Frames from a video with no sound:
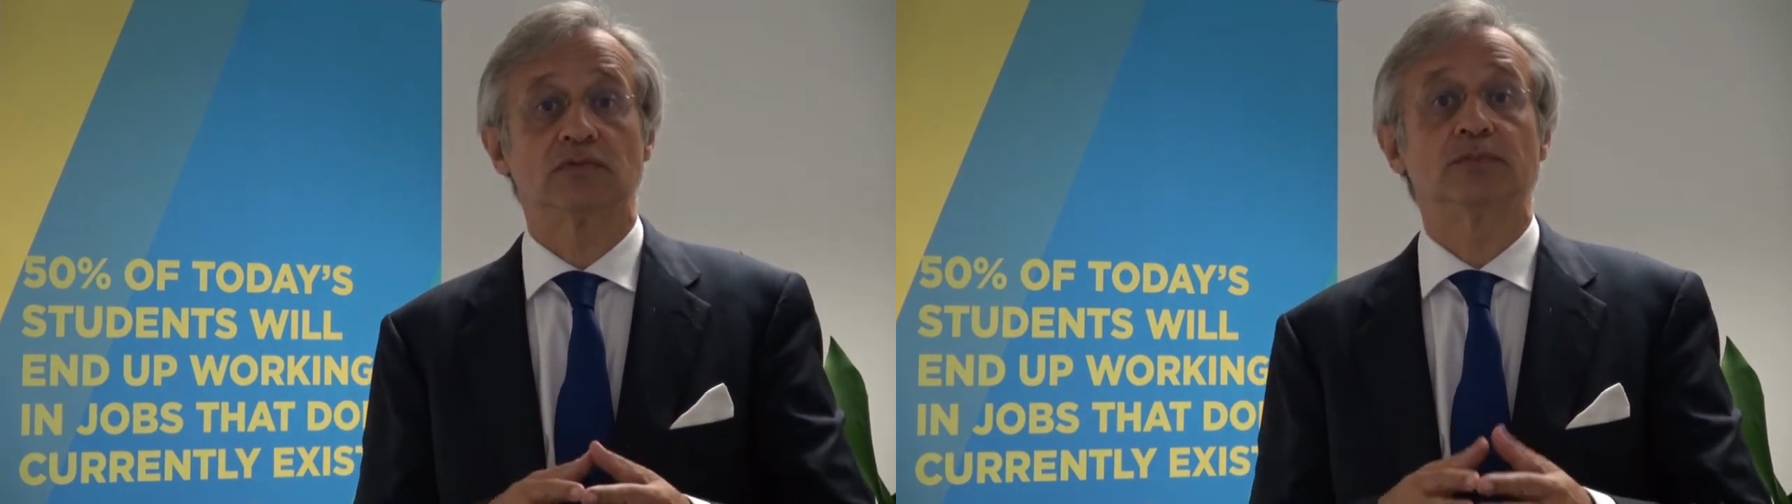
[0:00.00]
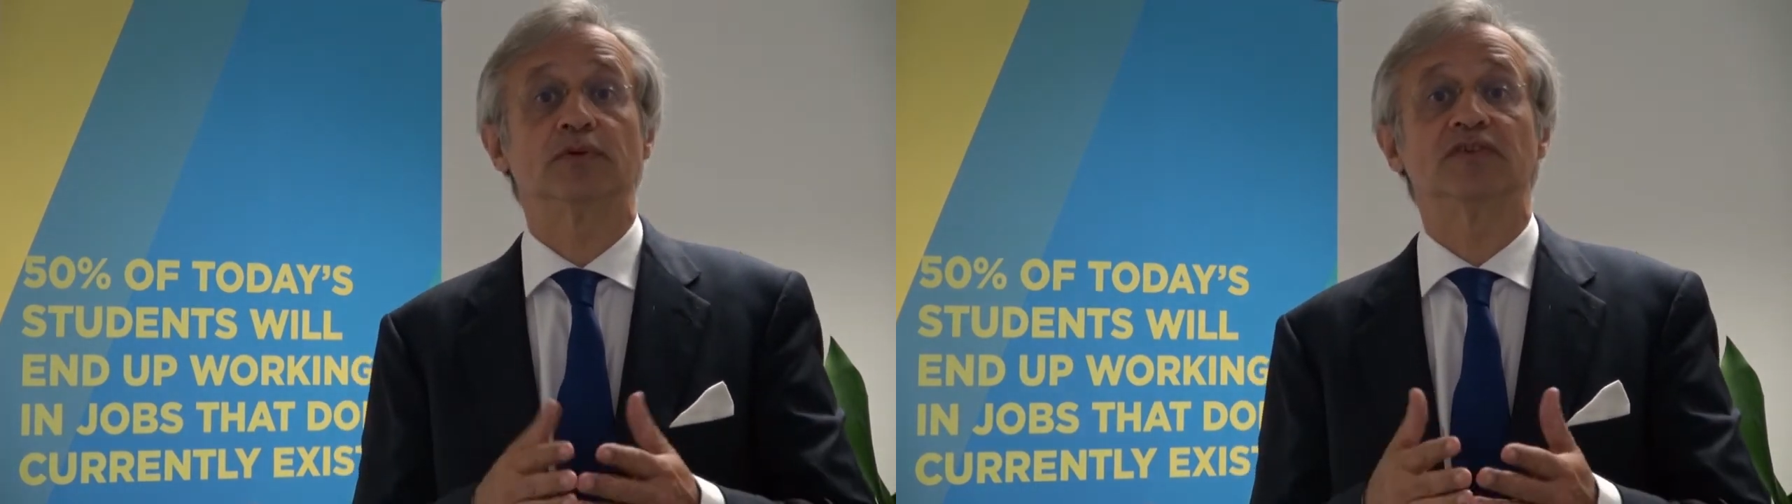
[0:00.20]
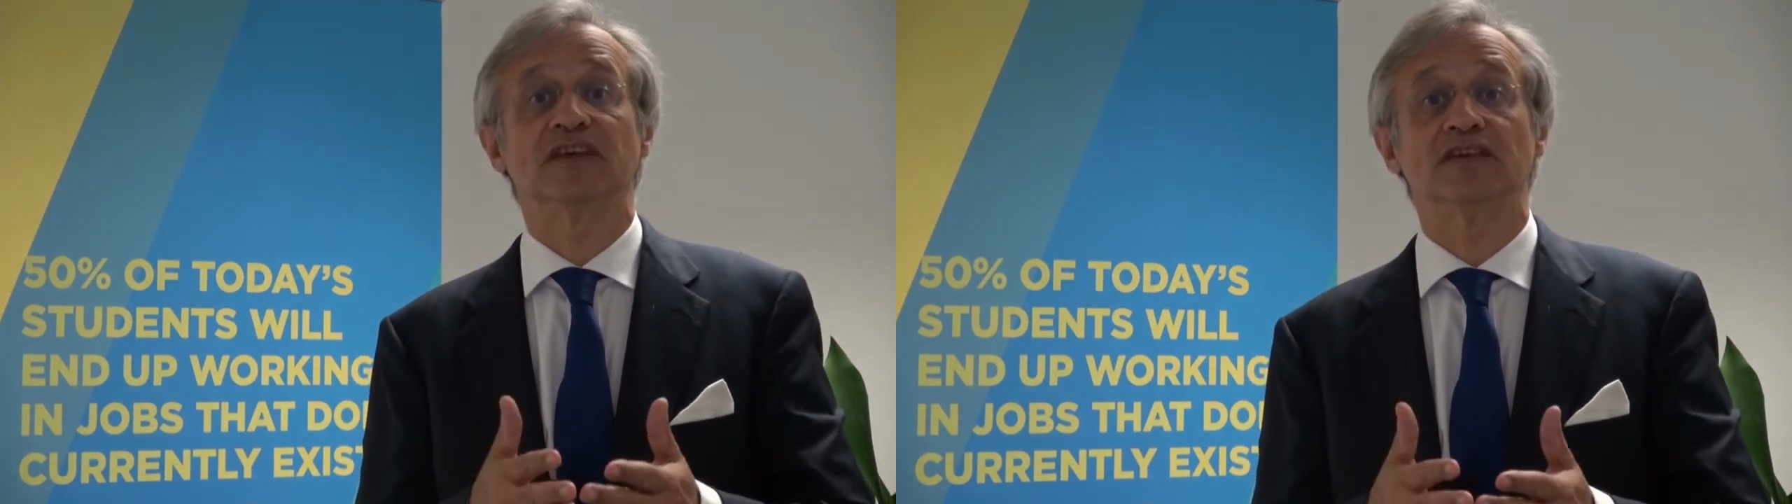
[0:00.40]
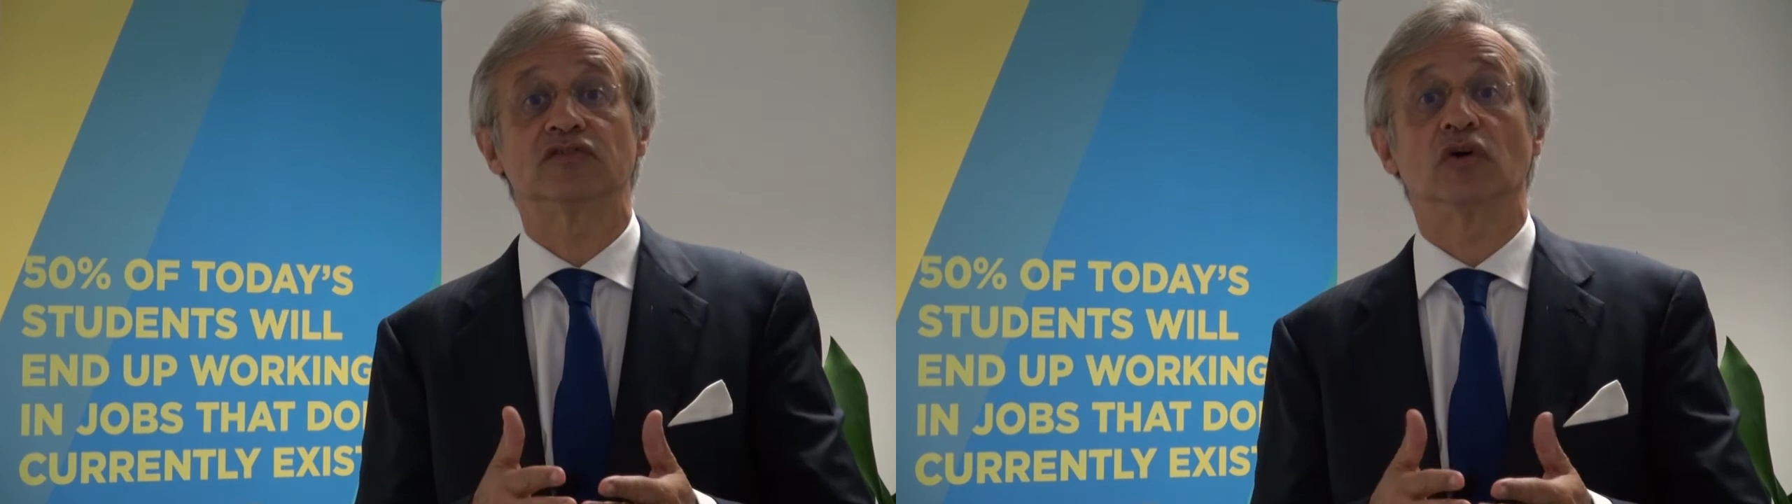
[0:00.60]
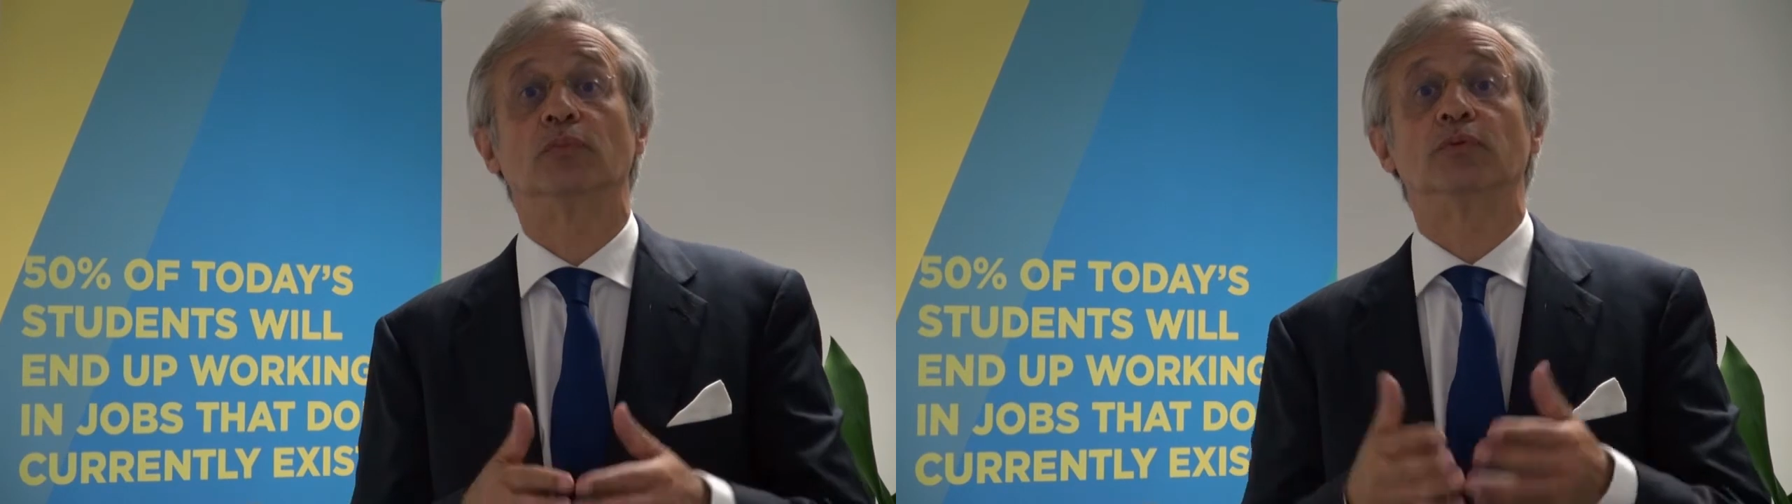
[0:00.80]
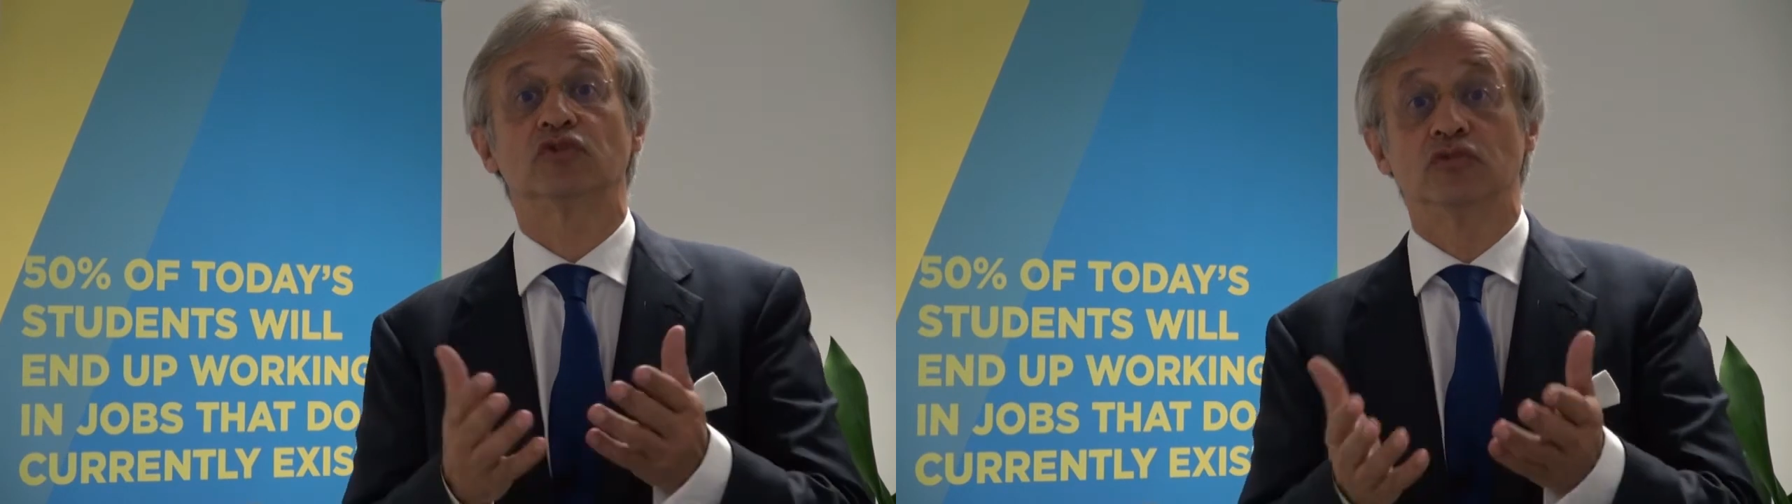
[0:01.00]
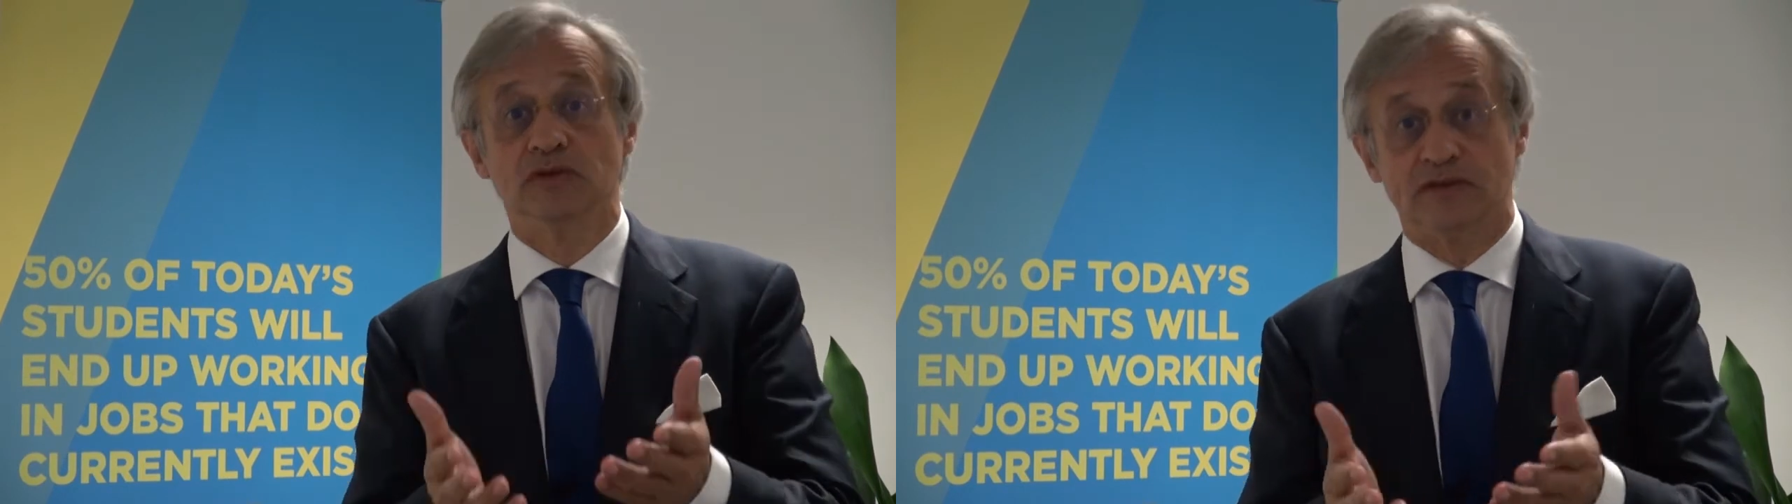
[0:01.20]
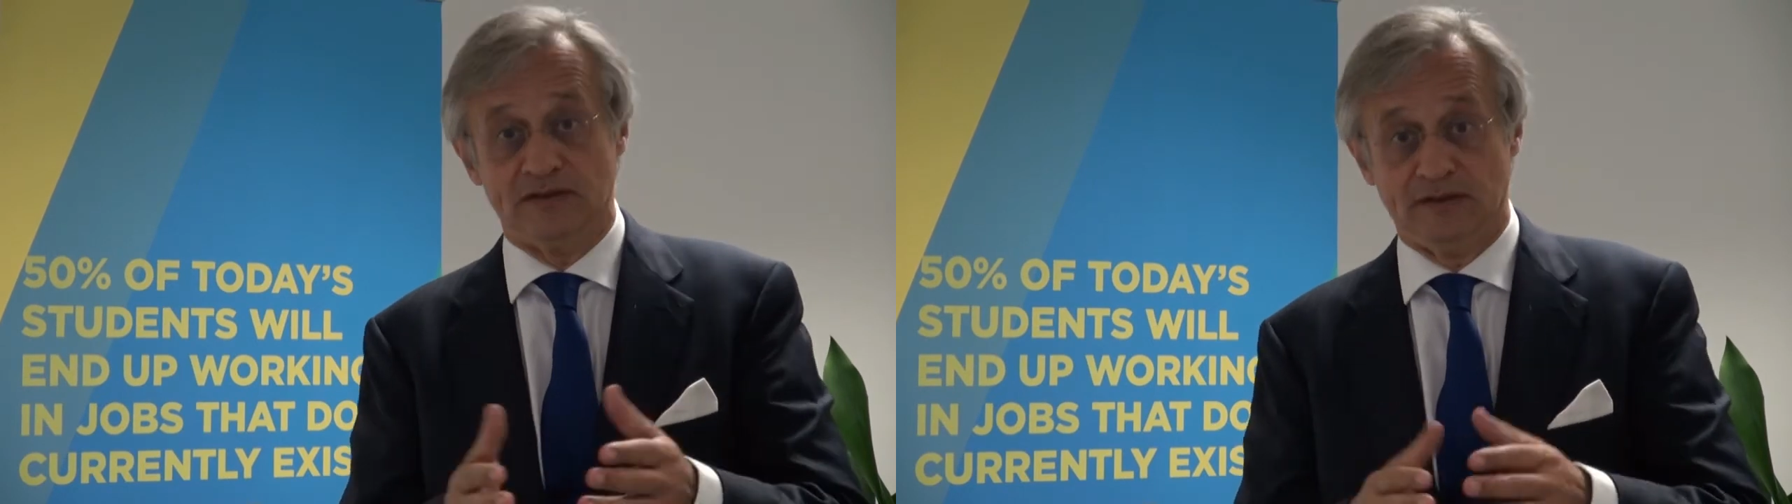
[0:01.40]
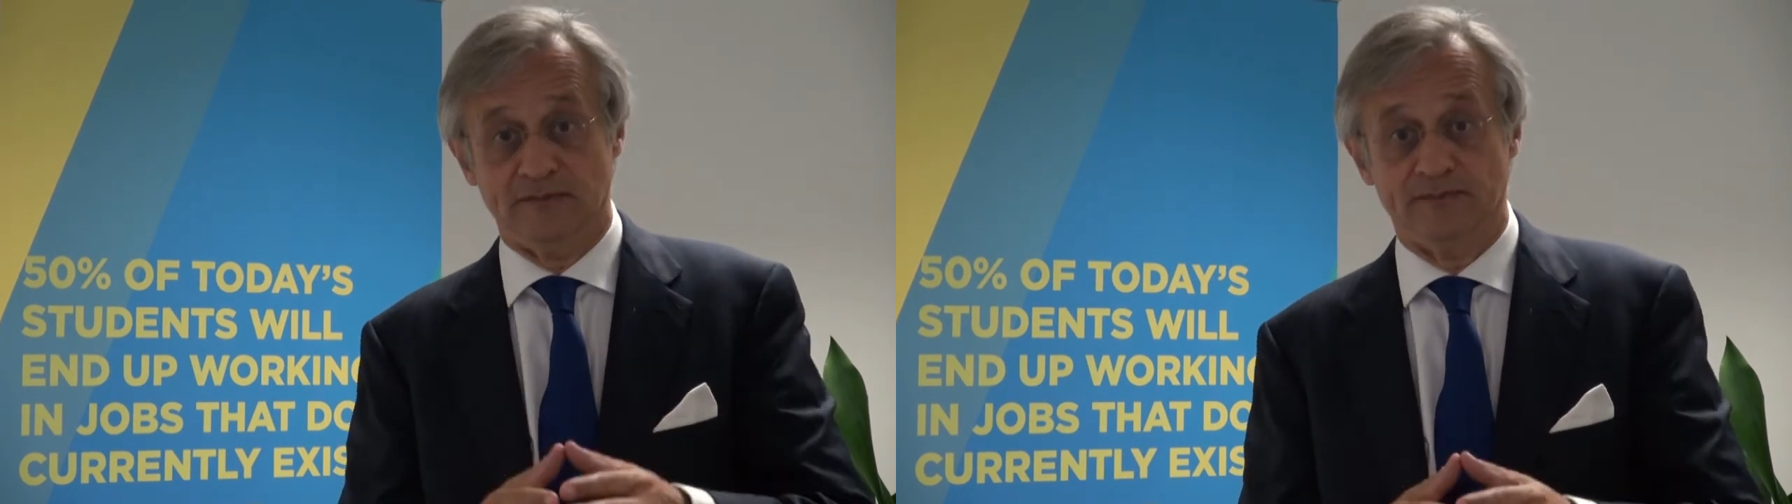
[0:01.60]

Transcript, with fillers: represents opportunity